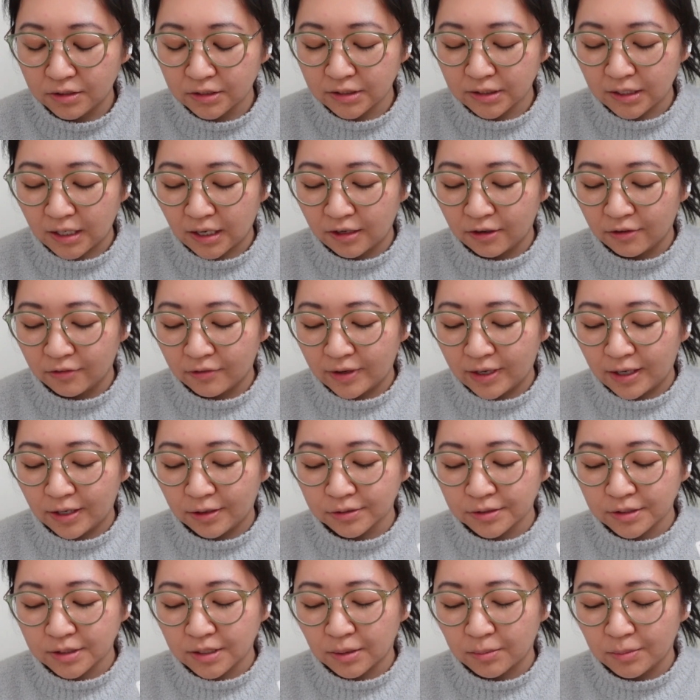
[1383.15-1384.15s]
is kind of how
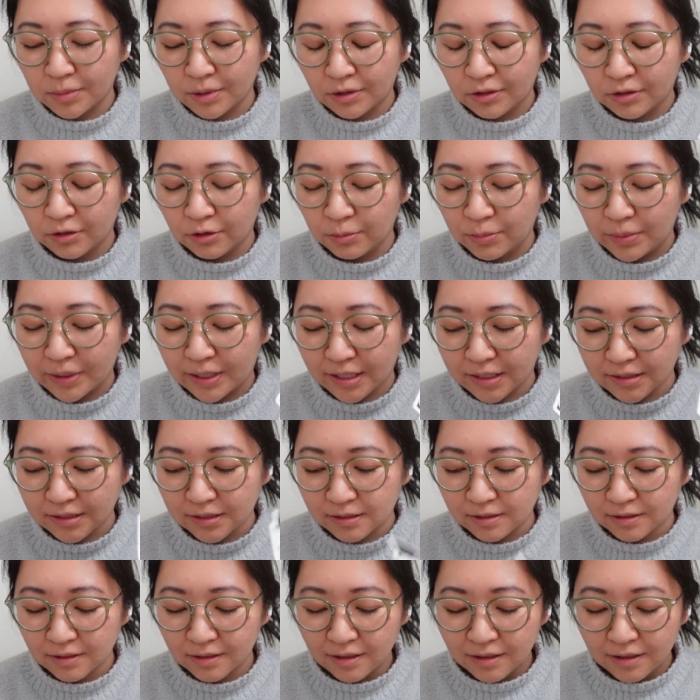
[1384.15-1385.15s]
it's coming through.
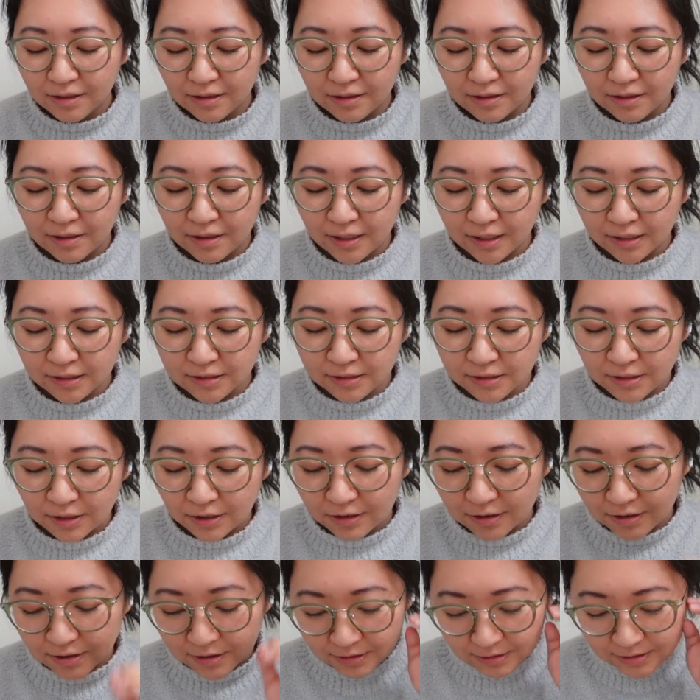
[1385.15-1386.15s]
Because the next
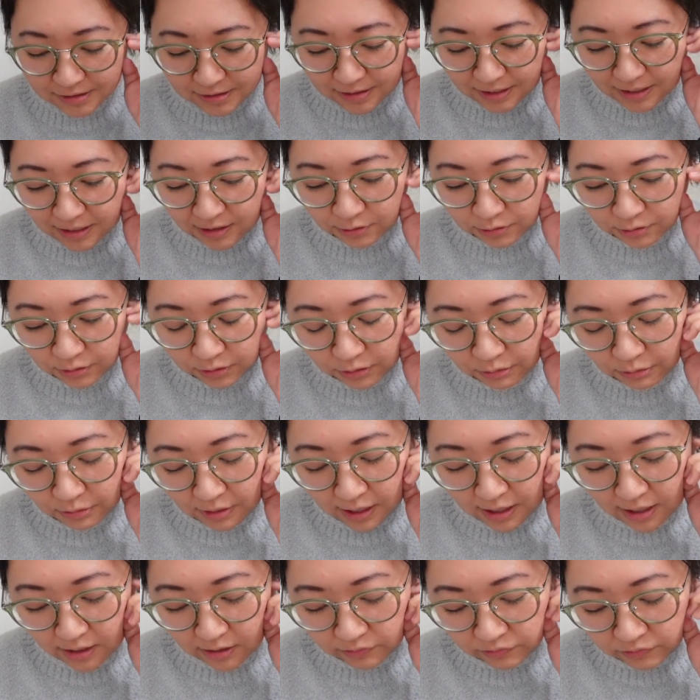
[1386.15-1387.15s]
cards out you
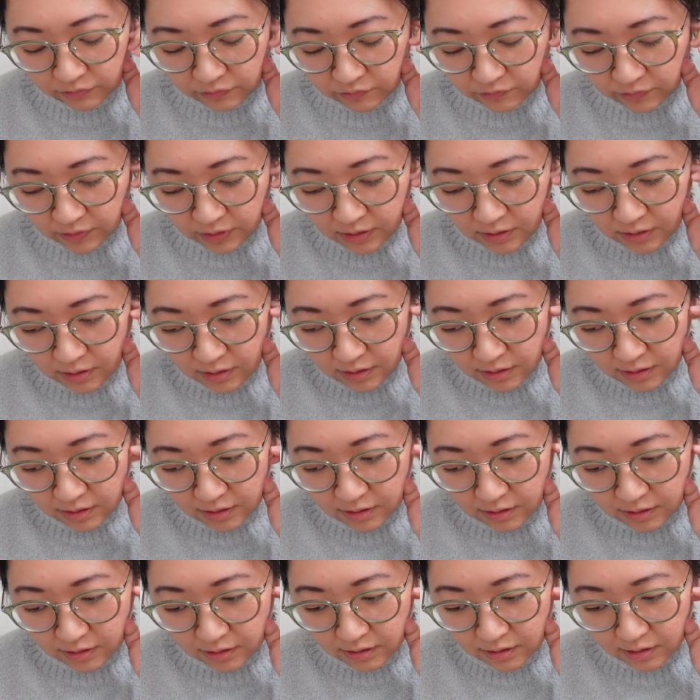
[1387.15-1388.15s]
have
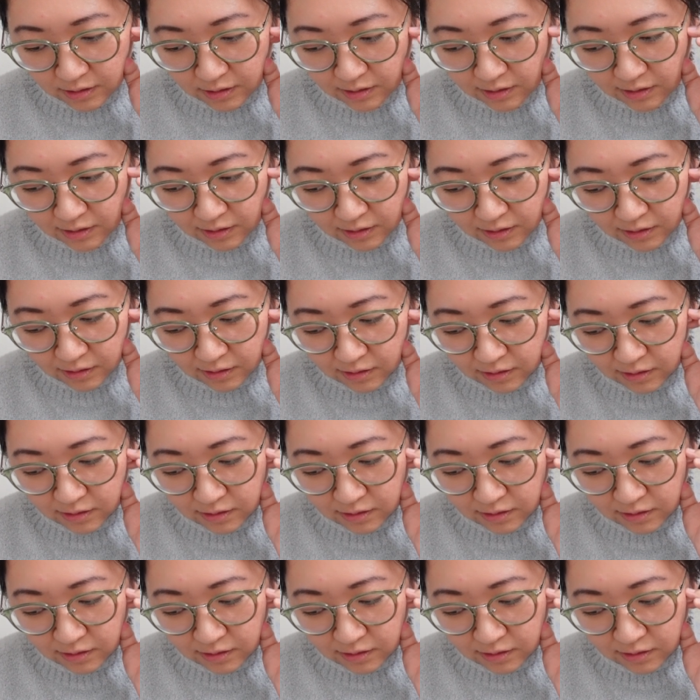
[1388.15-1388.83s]
are